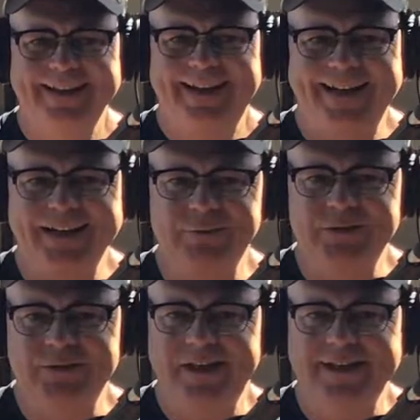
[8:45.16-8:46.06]
and it
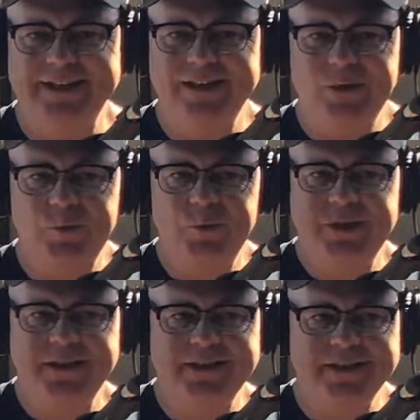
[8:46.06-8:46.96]
was like
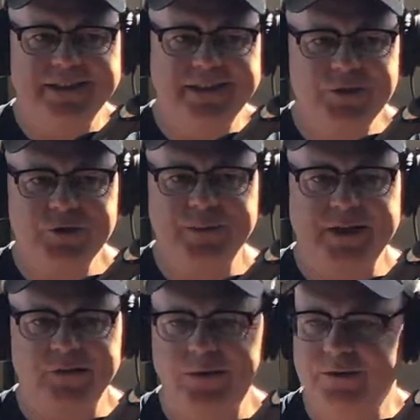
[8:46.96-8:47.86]

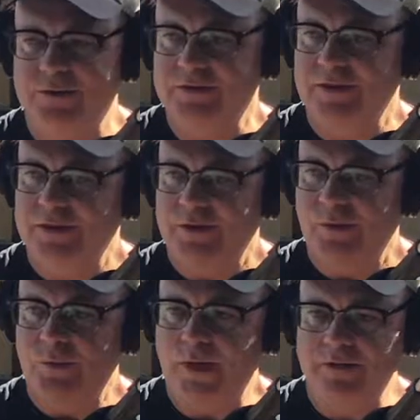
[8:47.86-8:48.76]
reissuing all those
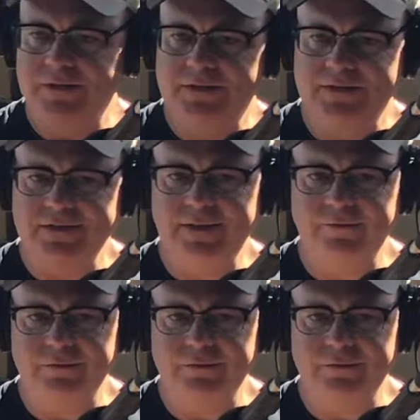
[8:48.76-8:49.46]
records and stuff.